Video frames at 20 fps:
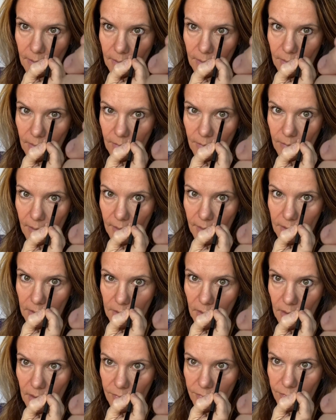Go. I
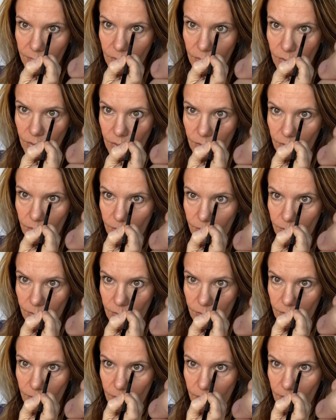love to
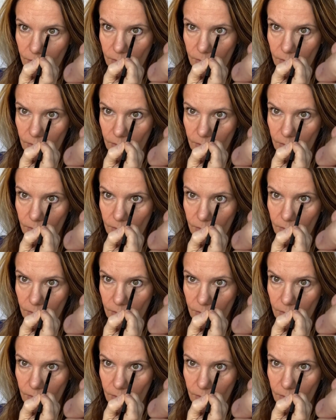use